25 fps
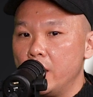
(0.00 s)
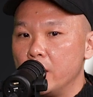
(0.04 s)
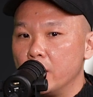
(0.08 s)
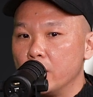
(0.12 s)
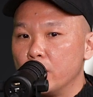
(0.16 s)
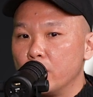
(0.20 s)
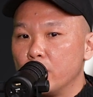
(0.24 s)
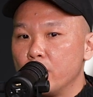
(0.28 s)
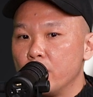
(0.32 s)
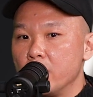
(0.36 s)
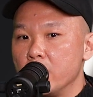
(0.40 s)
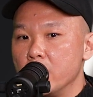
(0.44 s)

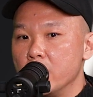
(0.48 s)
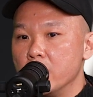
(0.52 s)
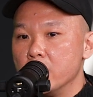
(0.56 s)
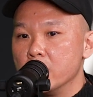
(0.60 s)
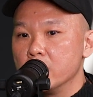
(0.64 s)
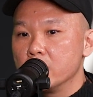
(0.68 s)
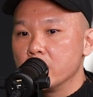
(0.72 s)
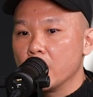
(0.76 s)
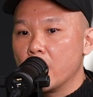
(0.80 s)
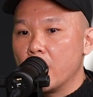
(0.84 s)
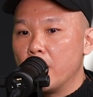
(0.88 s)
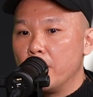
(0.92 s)

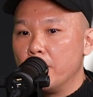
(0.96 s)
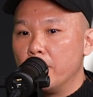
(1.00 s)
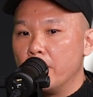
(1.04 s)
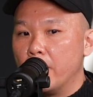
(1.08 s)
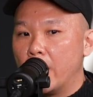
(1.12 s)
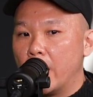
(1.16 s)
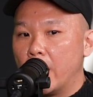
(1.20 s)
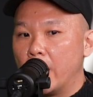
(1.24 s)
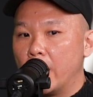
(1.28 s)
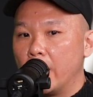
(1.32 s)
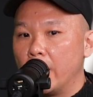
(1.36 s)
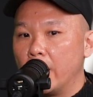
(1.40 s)
increase
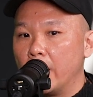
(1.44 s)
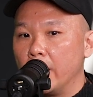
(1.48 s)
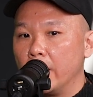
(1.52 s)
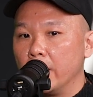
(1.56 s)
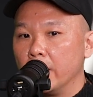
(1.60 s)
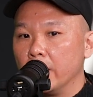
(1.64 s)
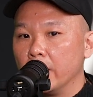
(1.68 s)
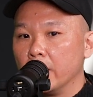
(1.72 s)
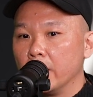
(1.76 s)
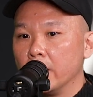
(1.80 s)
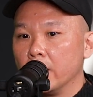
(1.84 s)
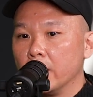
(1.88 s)

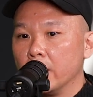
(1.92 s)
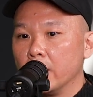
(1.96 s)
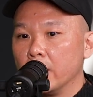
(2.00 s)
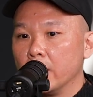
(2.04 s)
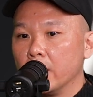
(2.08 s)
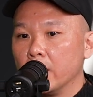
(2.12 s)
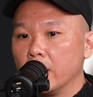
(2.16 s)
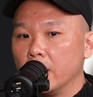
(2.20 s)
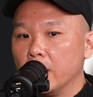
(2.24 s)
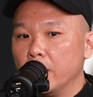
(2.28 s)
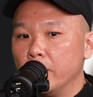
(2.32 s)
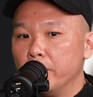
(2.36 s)
my
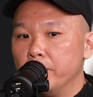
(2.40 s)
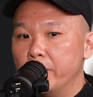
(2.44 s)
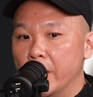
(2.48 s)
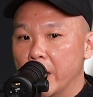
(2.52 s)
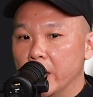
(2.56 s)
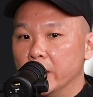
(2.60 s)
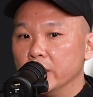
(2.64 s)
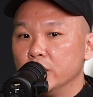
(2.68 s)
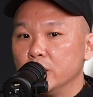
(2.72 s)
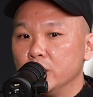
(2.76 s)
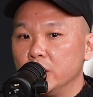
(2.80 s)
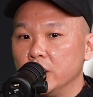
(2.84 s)

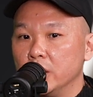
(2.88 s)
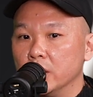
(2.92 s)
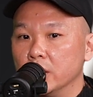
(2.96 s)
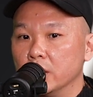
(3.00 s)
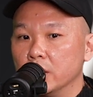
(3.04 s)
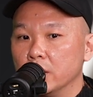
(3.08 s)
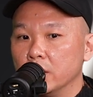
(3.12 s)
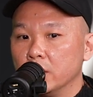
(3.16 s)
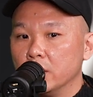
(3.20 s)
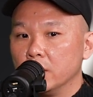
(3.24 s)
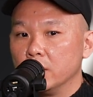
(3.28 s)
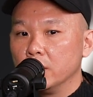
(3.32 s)
balance sheet
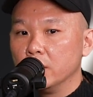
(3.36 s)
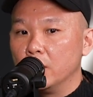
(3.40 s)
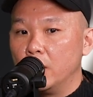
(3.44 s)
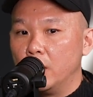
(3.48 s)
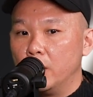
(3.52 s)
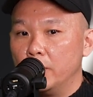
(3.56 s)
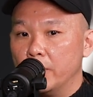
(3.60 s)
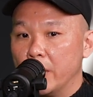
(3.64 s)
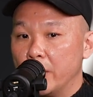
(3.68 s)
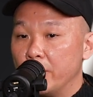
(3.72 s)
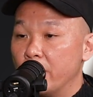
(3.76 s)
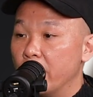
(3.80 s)

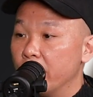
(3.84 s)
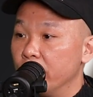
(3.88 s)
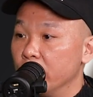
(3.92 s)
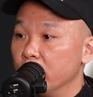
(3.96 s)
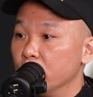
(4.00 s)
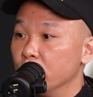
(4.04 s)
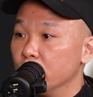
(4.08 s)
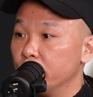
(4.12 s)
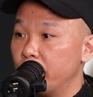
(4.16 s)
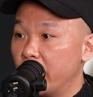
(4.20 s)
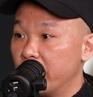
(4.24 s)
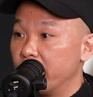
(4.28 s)
or my
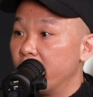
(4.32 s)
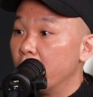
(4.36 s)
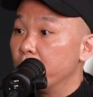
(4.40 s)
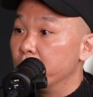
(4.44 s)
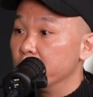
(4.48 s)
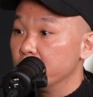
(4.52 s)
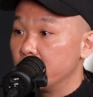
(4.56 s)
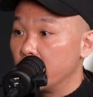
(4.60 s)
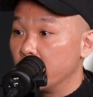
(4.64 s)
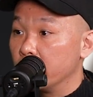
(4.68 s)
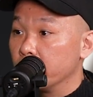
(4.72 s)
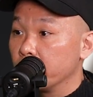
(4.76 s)
revenues by
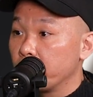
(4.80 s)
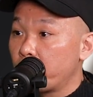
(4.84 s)
5%,